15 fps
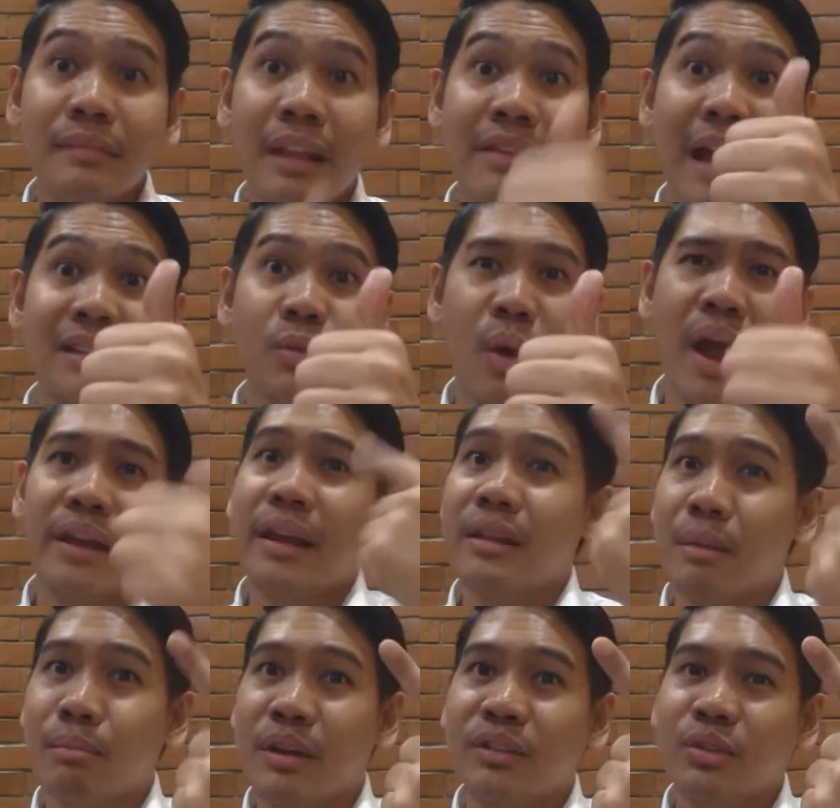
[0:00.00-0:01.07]
That's one.
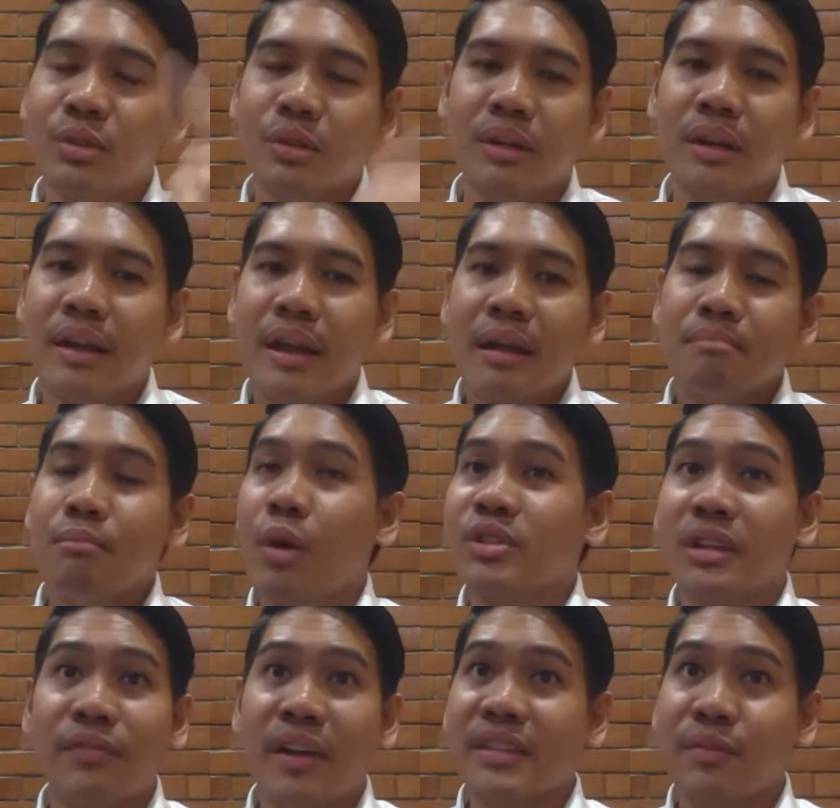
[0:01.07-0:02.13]
Number two,
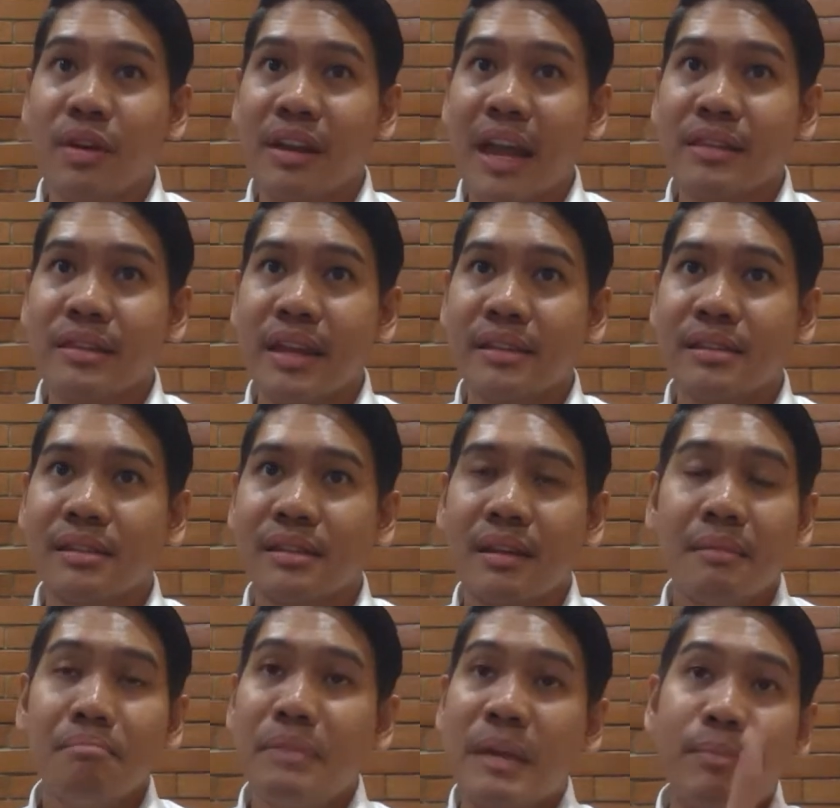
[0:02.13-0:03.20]
most of us forget this.
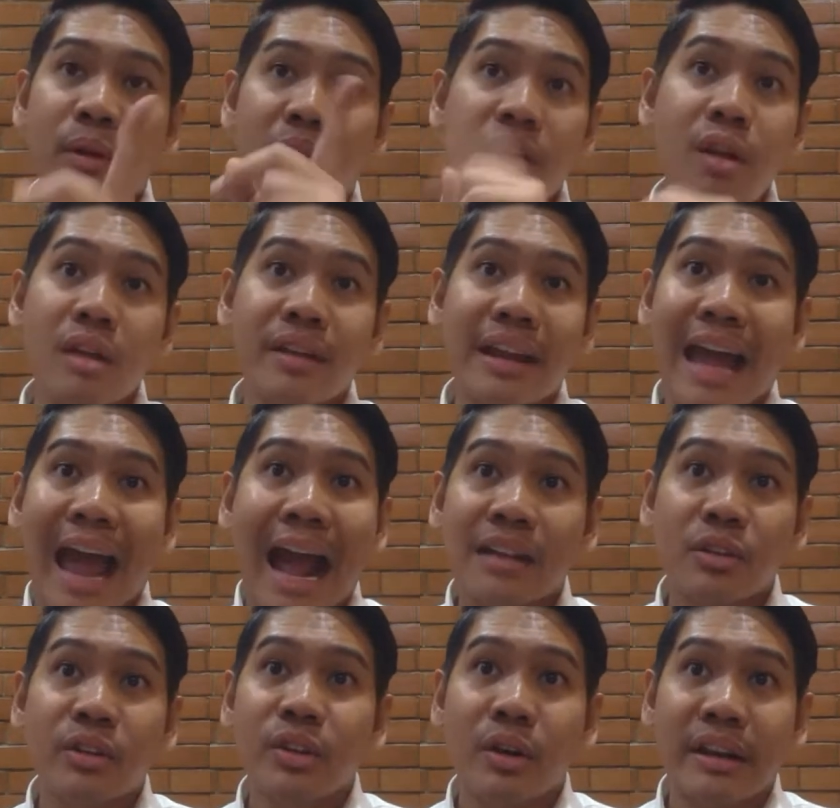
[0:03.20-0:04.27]
People are not going to
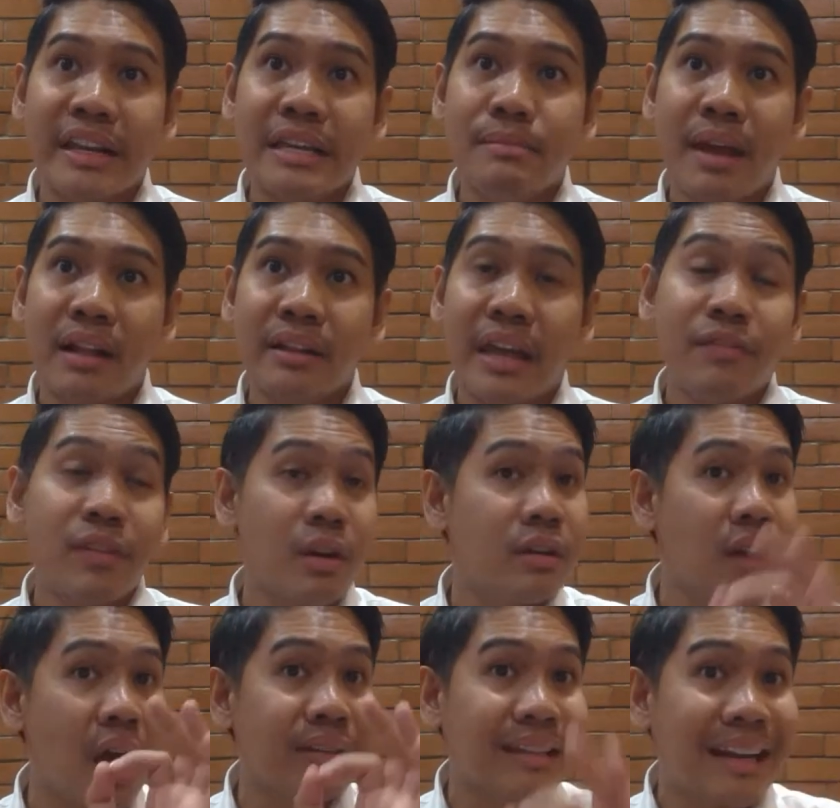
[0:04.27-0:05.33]
act on your email if you're
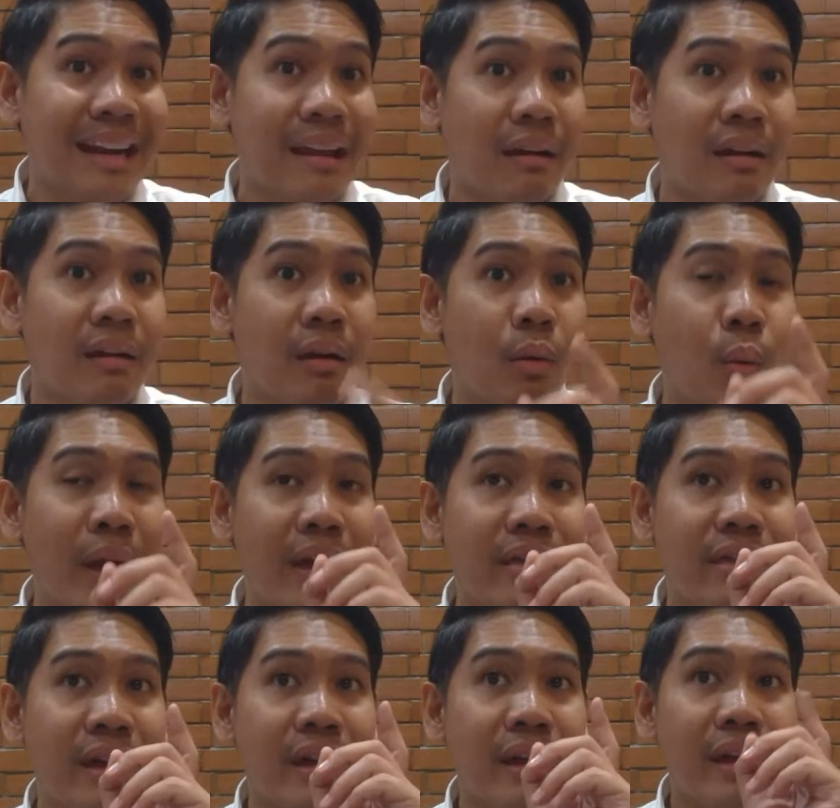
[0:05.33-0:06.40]
not clear
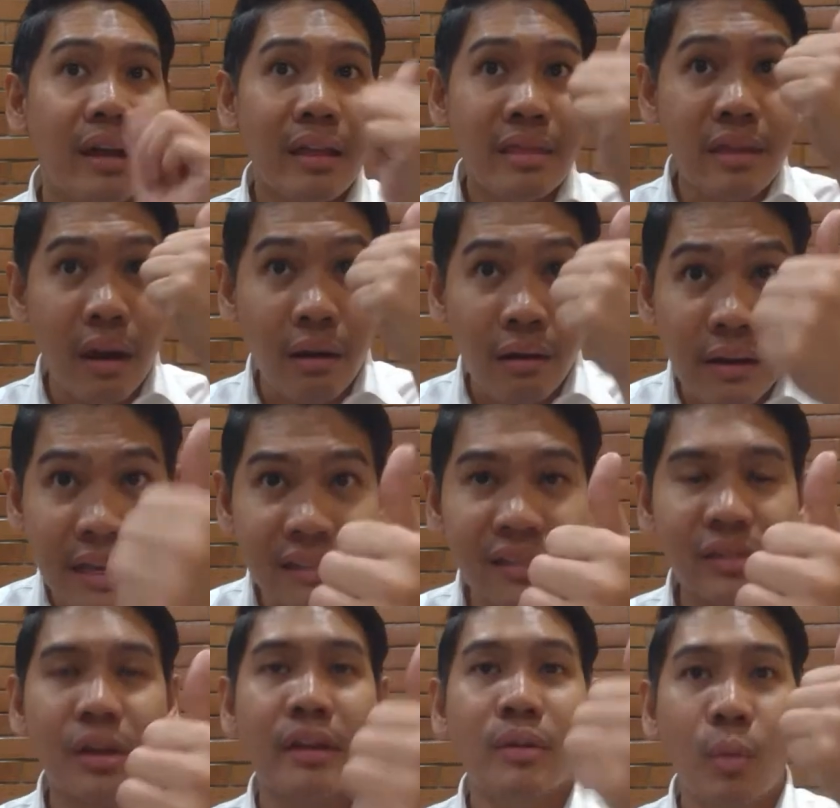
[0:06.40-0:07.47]
with the
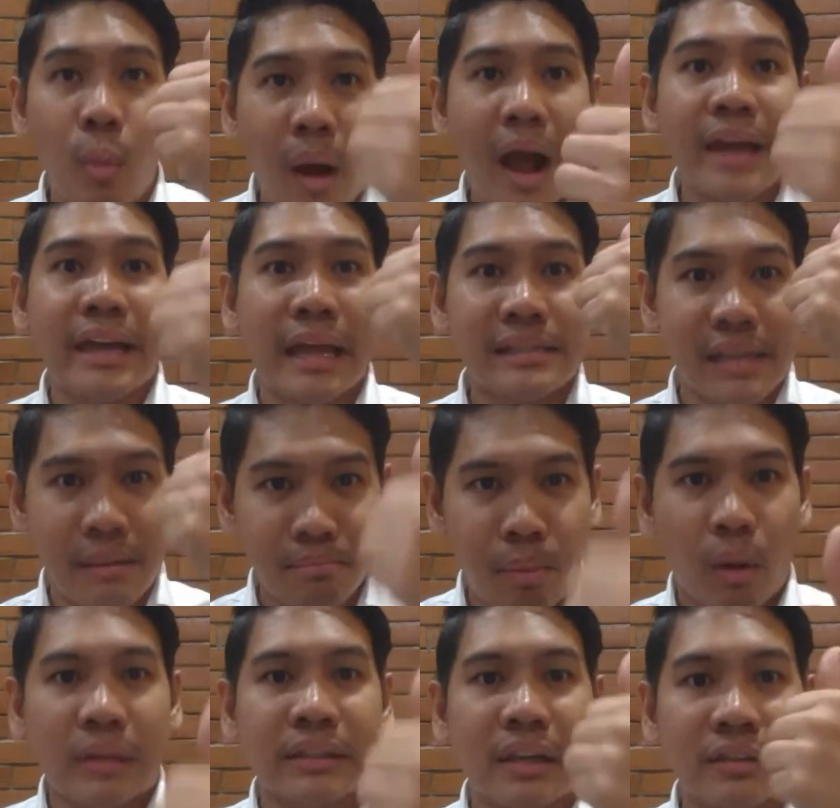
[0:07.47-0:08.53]
reason why it's
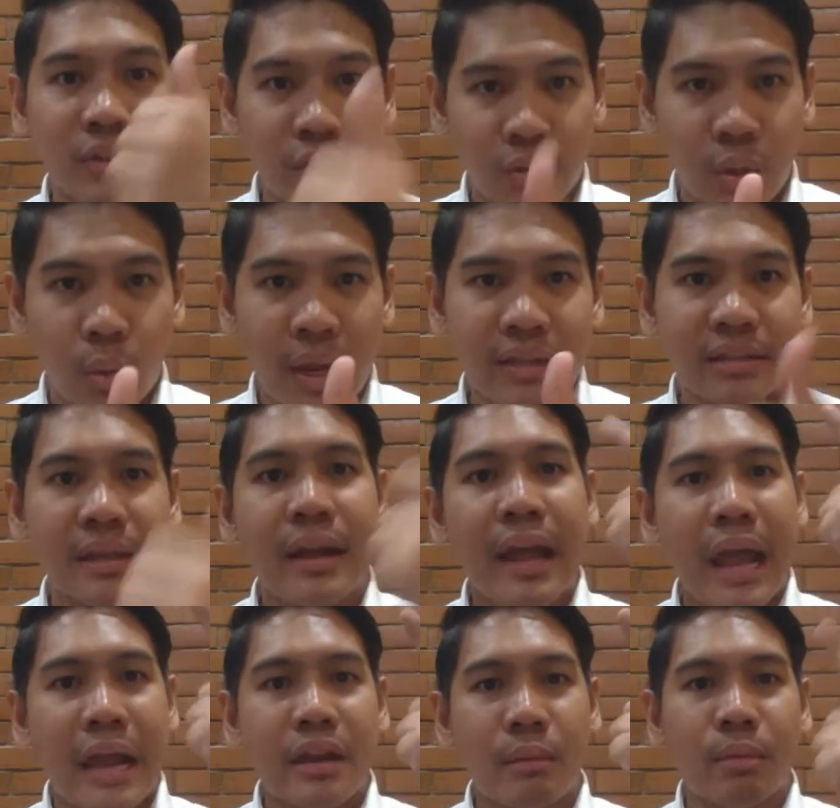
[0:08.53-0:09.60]
important to do it,
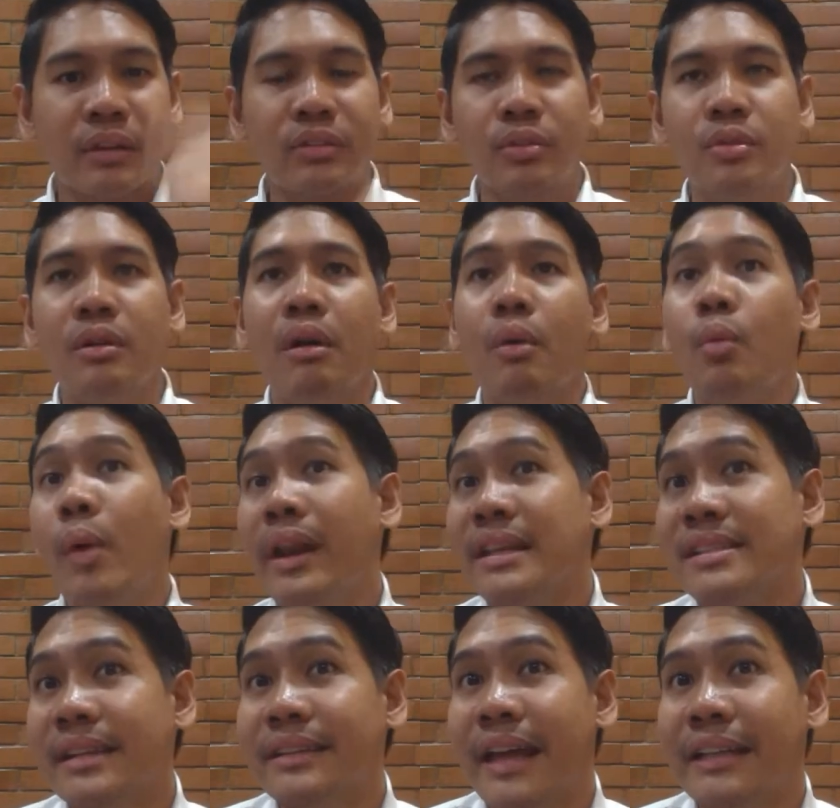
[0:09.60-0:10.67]
and number two, when
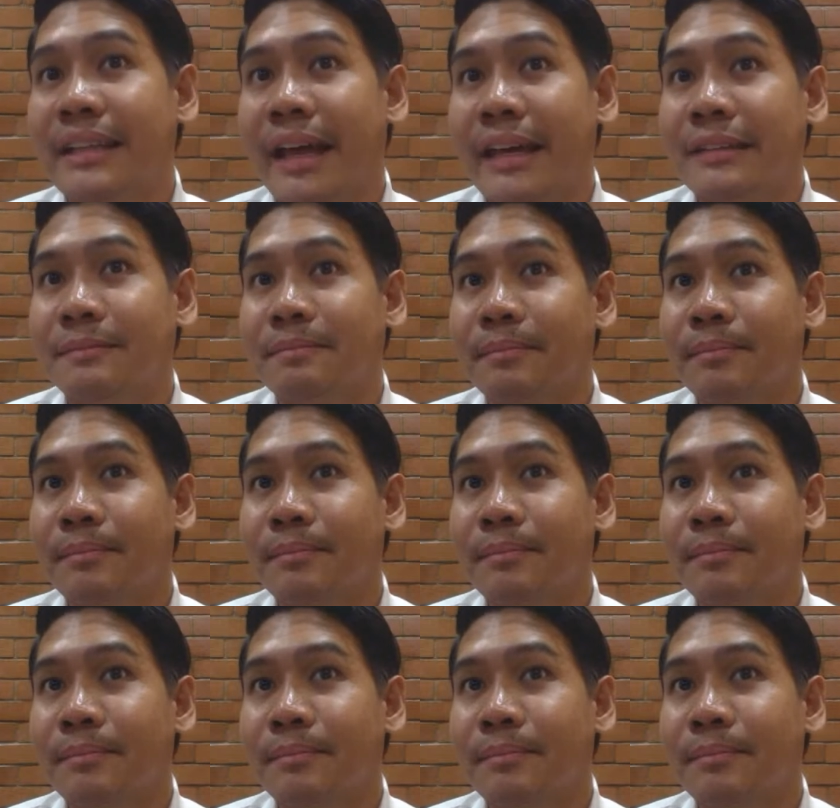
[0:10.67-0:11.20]
is the deadline?